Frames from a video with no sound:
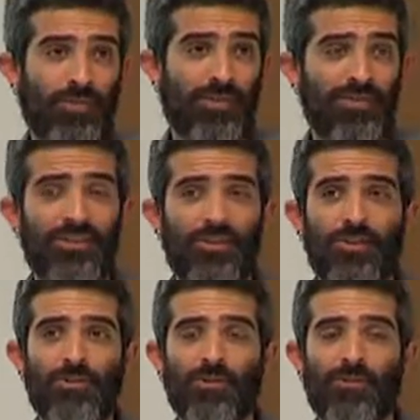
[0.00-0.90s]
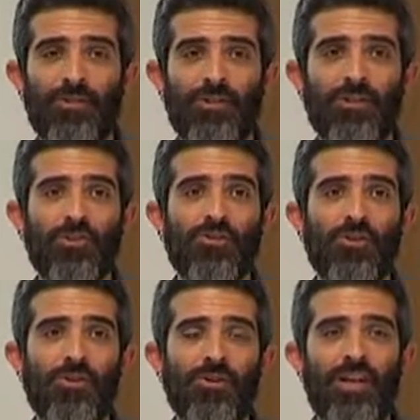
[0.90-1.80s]
since you're using revision
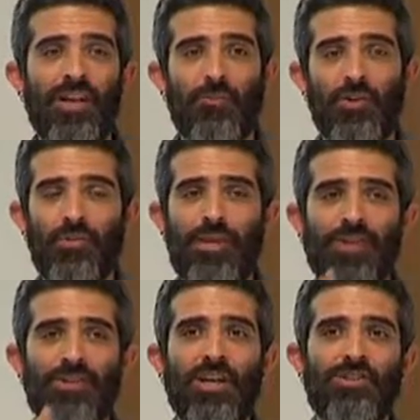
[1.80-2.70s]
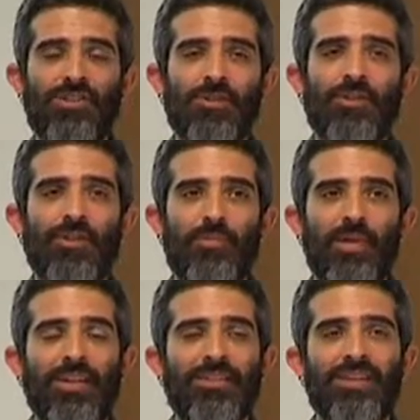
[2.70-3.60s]
control, when you make a change to your build
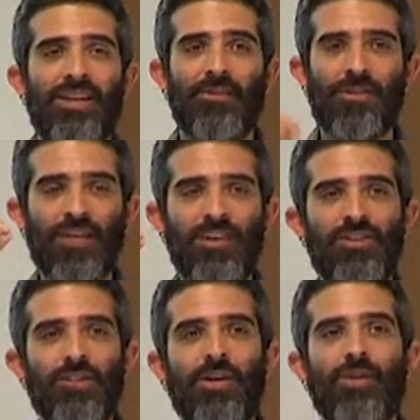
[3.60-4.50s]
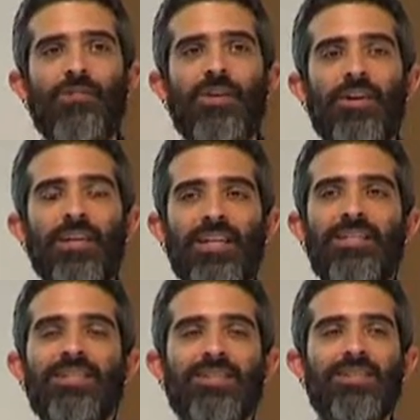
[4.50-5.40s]
depends, the changes become very
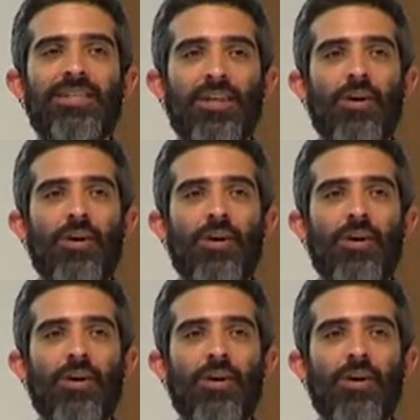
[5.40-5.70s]
easy to see.